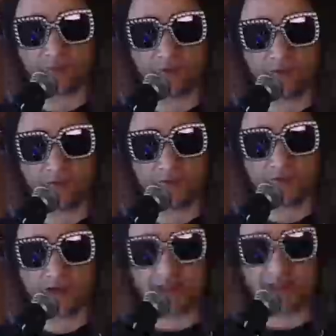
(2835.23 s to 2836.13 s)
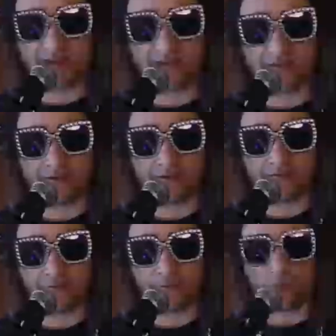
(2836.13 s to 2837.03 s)
Let's try it again.
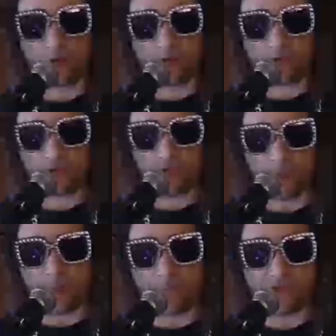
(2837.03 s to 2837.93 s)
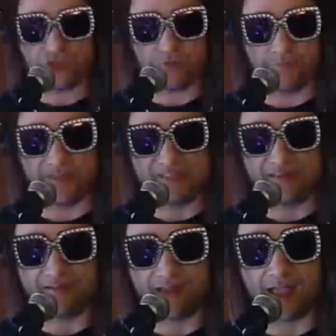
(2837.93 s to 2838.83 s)
Forward, jump up, shoot, missed it.
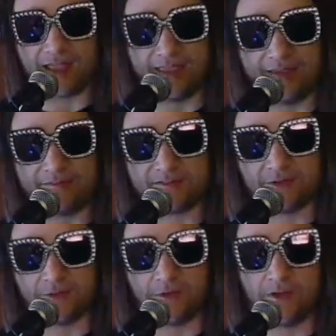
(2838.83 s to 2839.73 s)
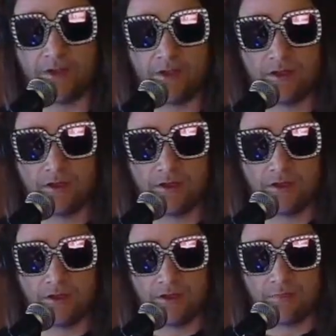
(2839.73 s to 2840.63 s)
He got hit. So
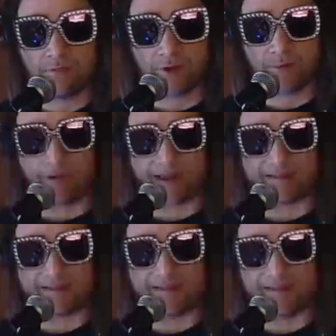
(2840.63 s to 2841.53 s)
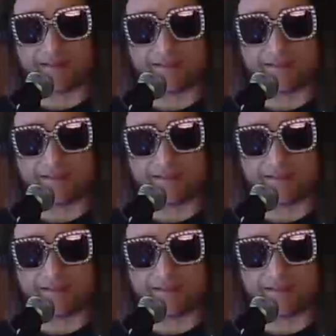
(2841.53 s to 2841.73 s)
we're going to practice this.